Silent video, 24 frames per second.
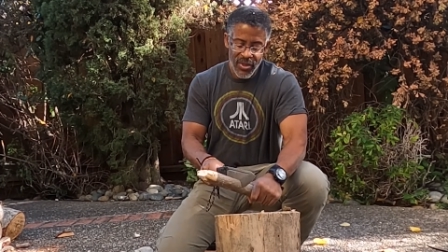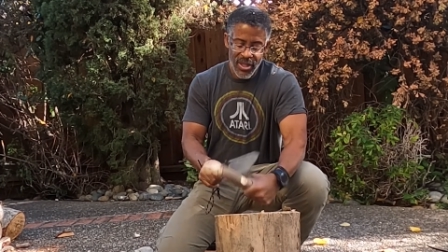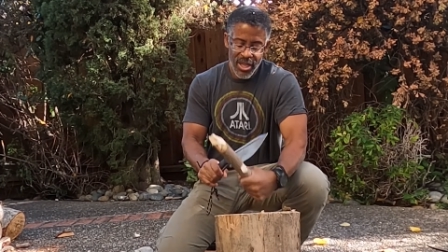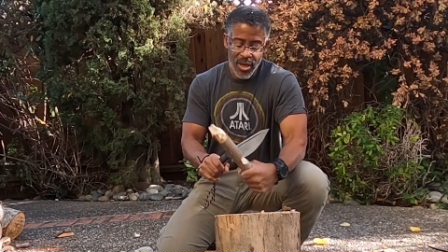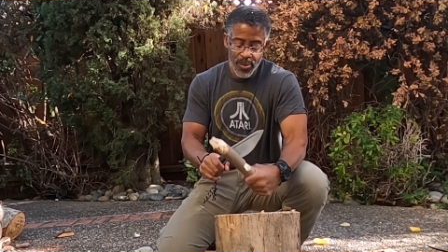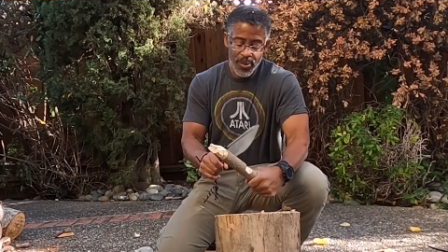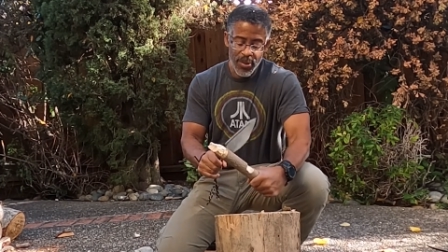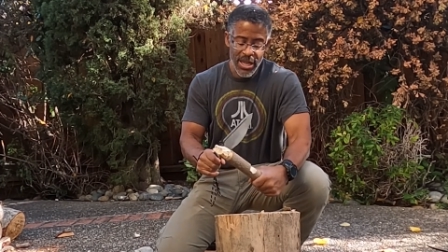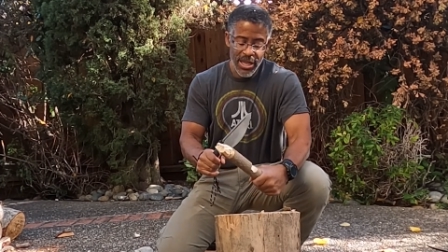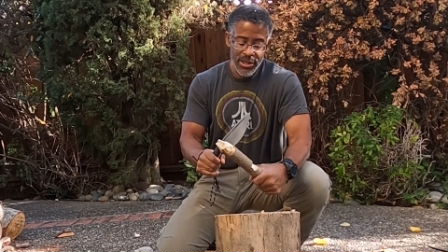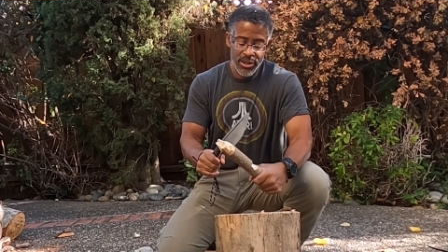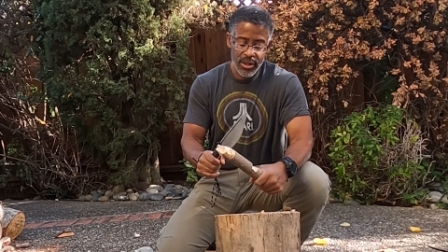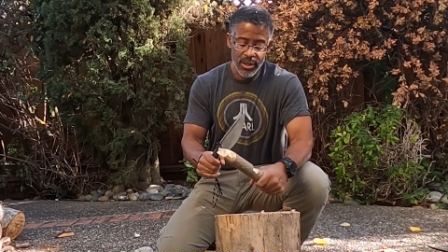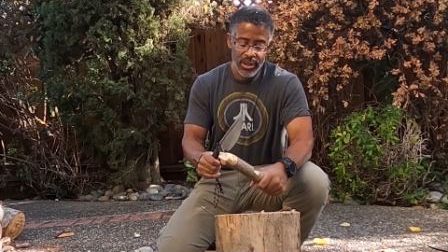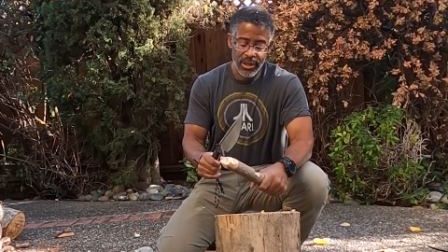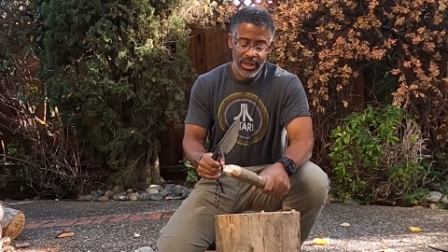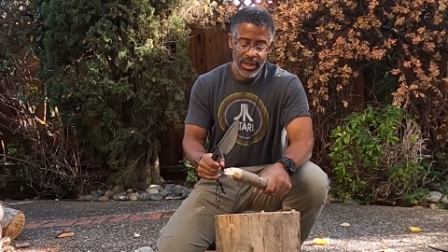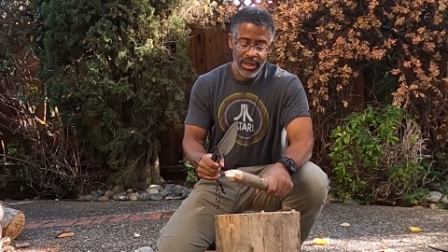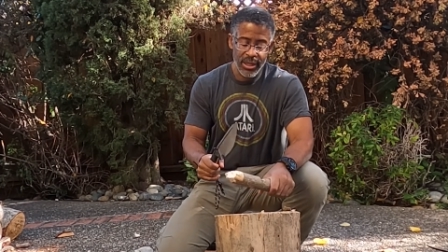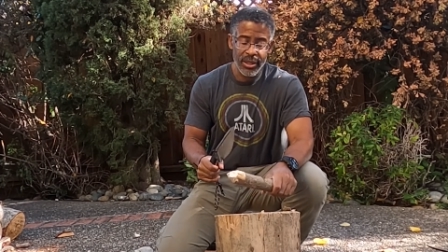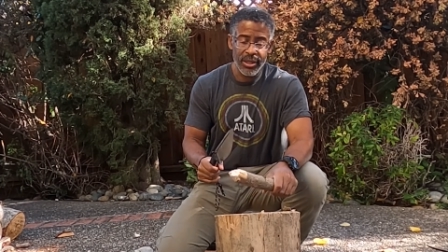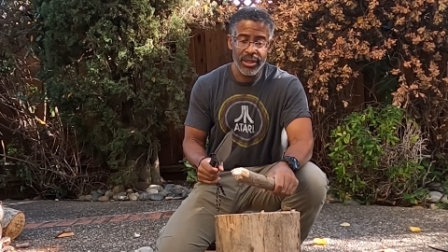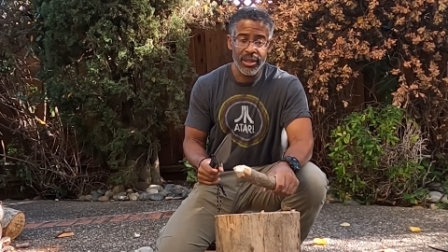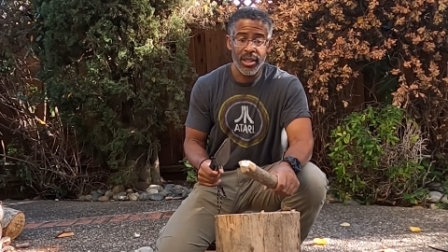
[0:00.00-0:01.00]
it
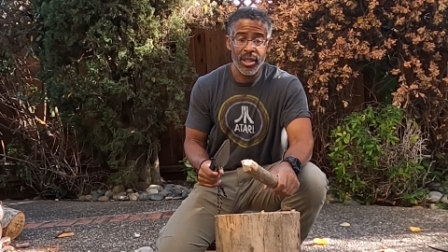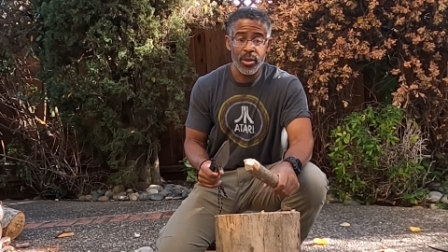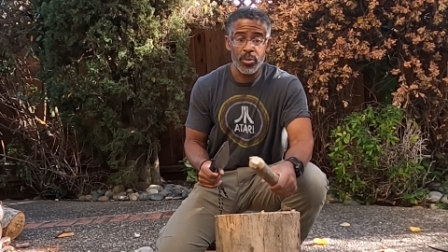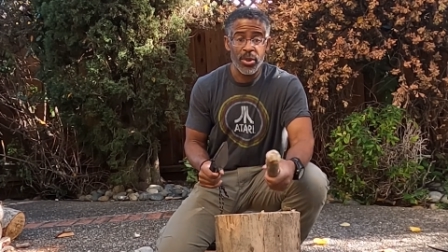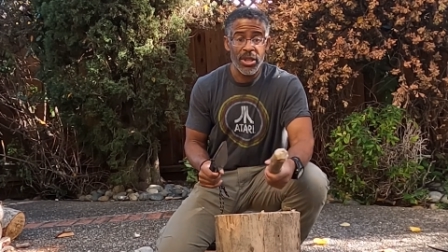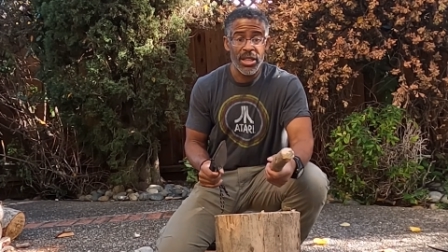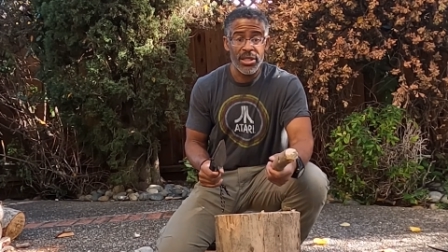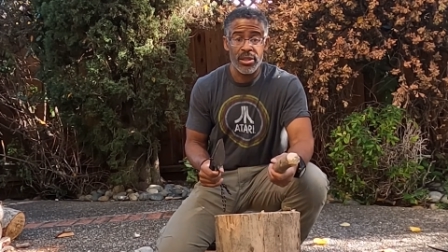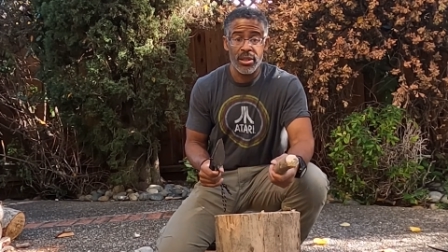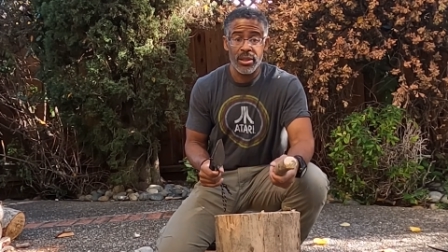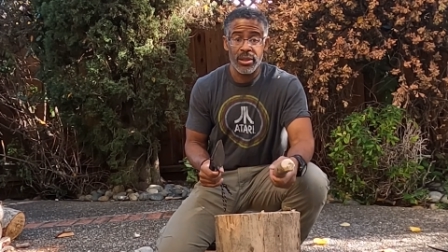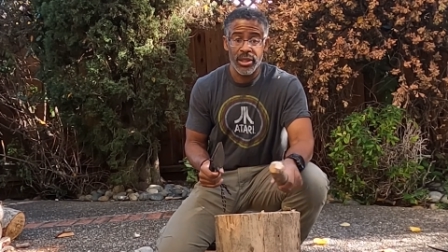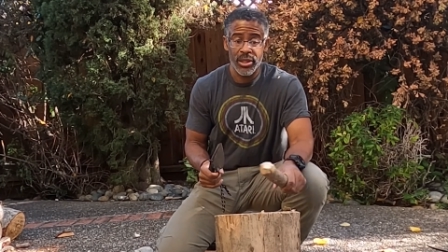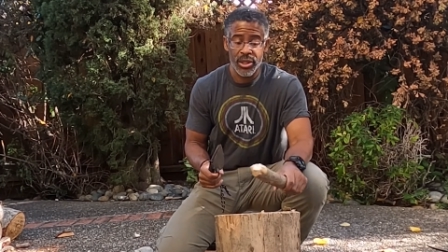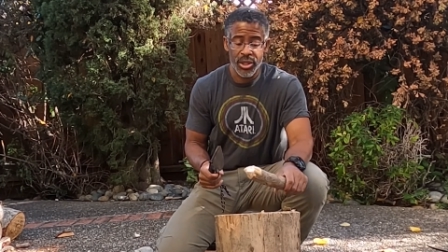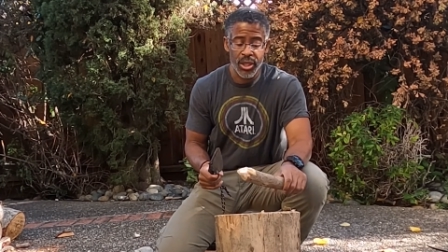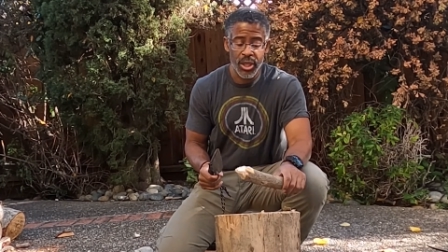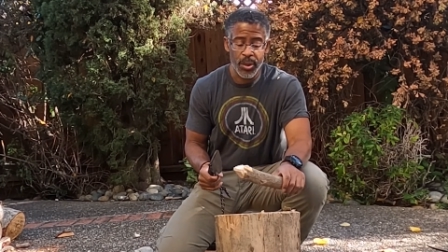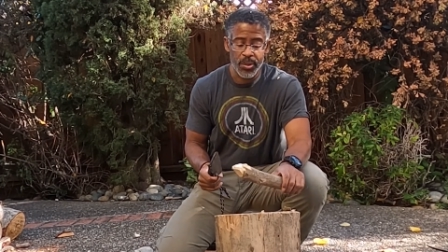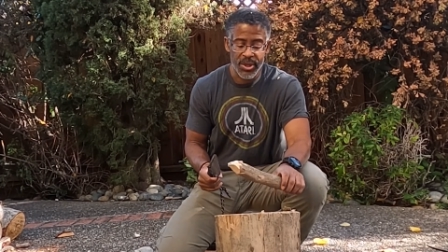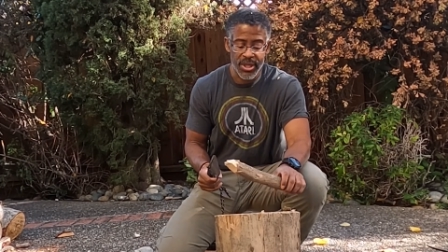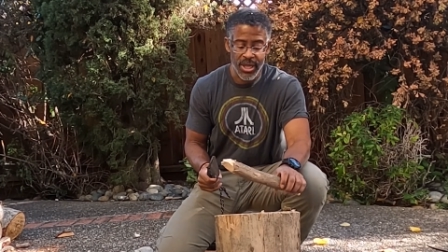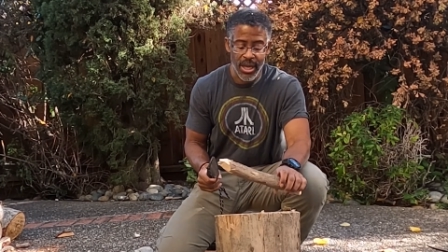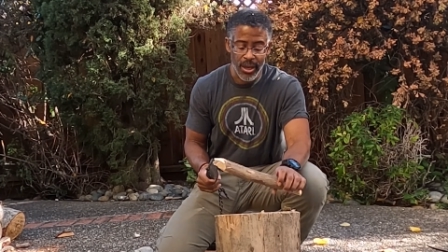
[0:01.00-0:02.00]
basically
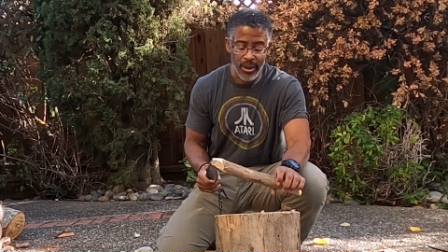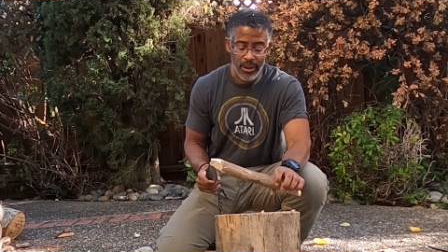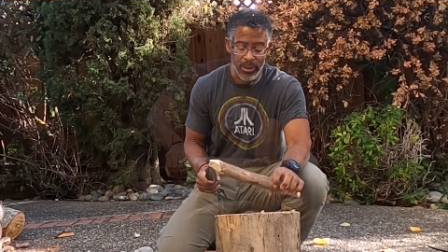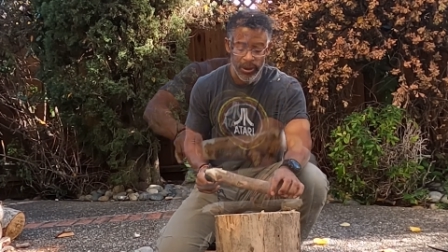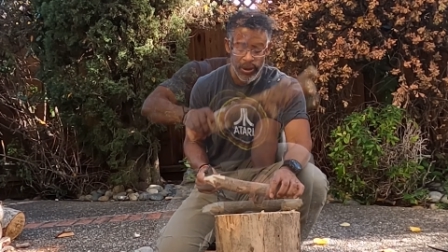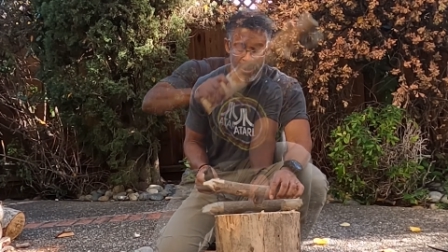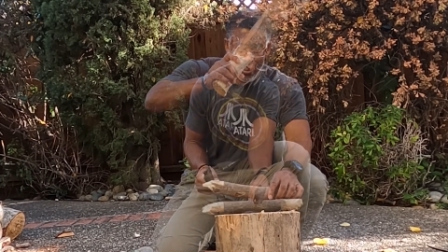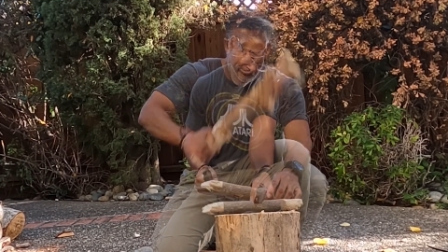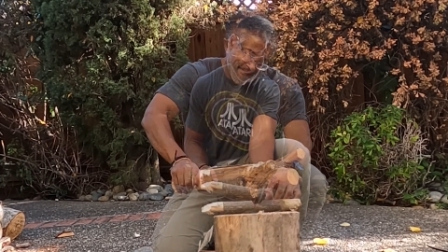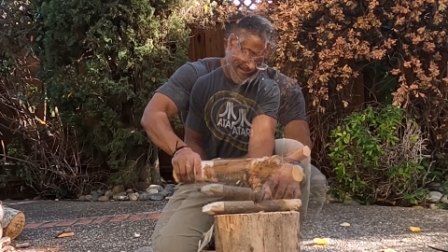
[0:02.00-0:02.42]
chips out.